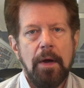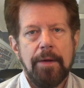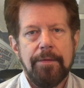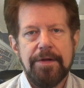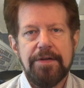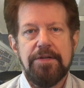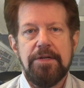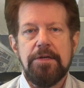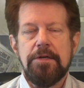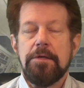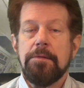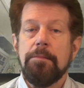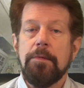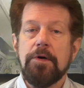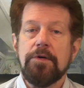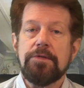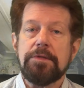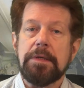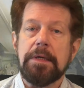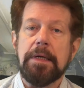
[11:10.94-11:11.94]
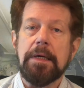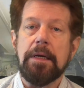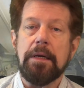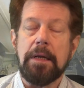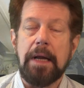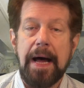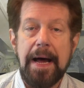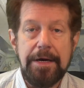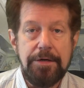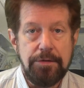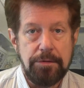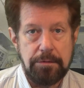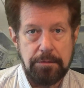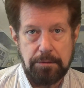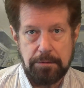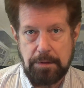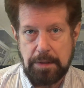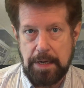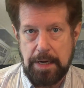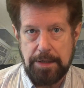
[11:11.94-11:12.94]
This is the most
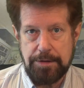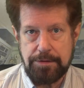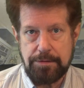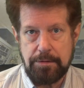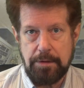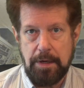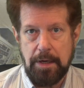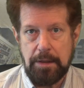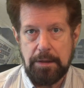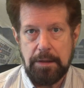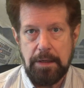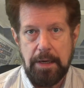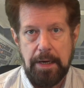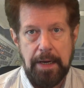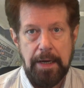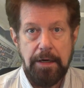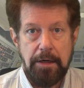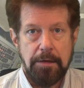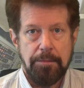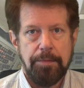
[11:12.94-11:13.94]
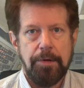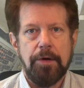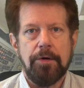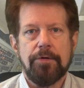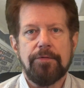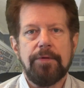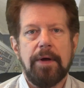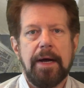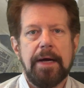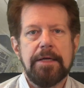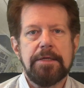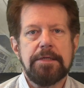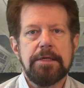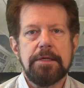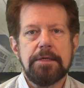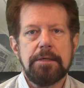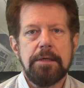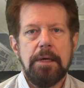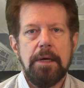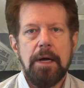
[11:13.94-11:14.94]
illogical construct in computer
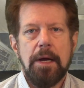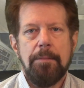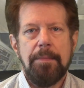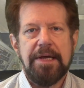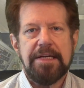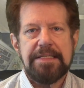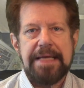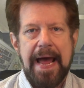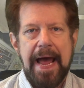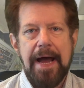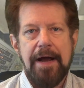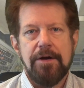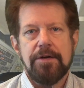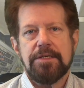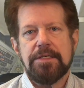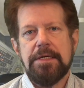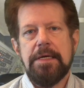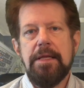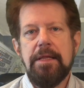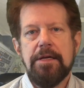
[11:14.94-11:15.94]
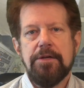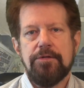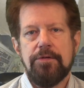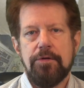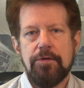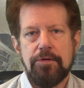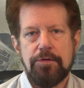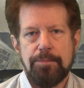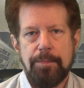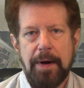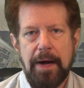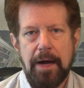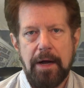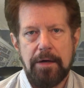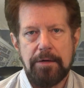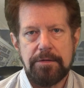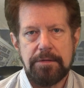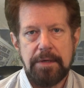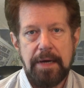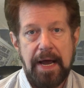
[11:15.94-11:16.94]
sciences, because hackers see these huge
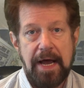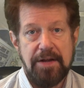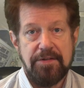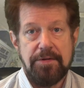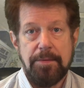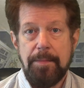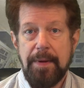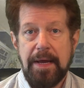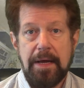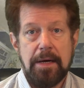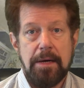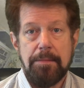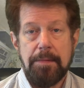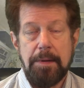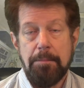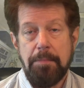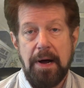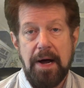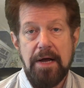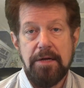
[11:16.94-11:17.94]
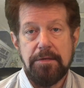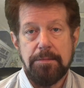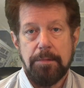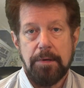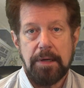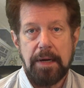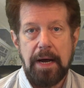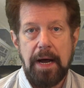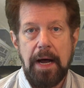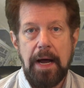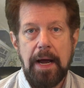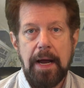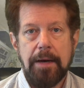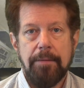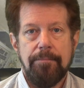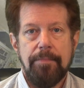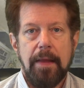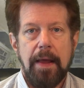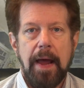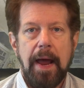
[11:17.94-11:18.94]
piles as they become impossible to
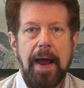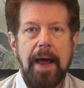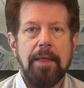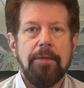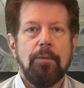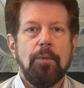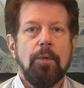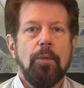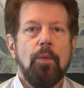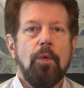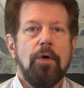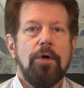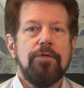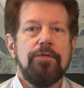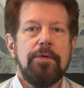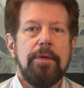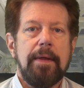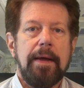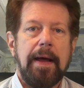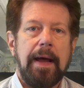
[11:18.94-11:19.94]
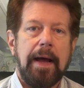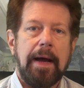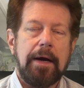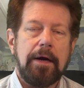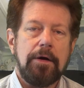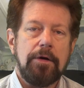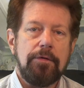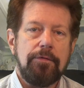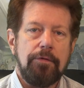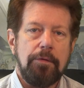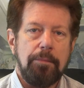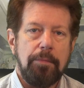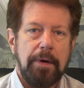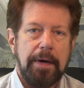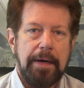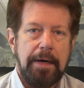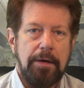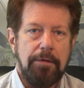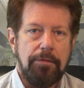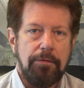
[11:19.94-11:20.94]
hide, and the rewards for the hackers for
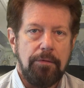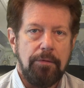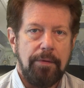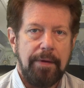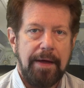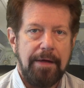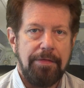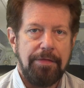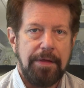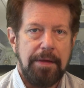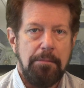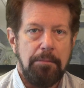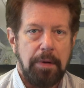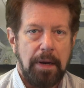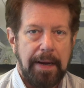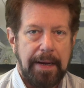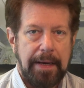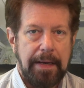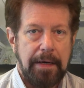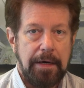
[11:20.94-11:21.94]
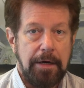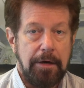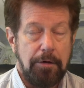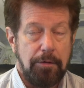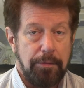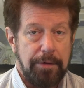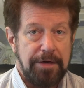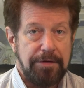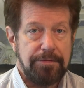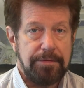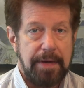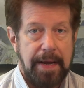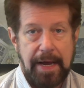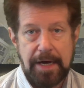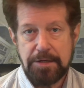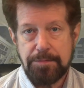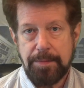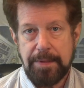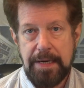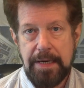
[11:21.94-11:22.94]
breaking through that thin blanket increase
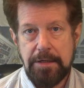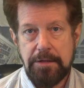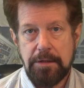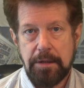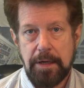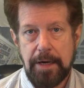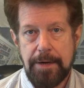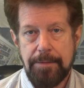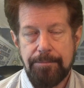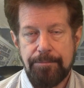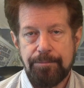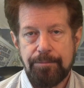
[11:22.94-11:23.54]
exponentially.